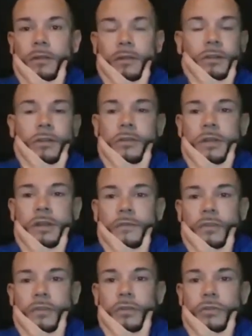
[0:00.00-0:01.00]
They're using it
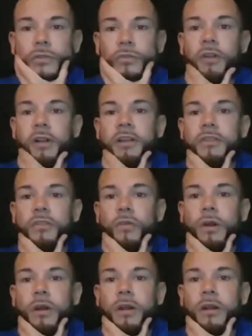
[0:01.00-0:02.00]
for a social credit
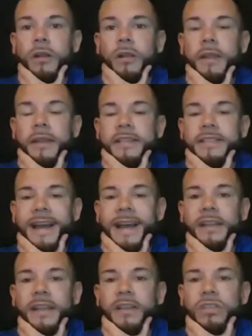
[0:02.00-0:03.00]
score like
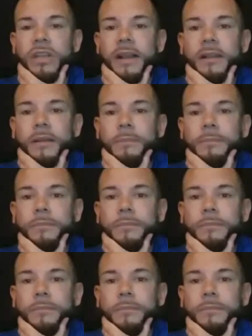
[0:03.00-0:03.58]
Skynet in China.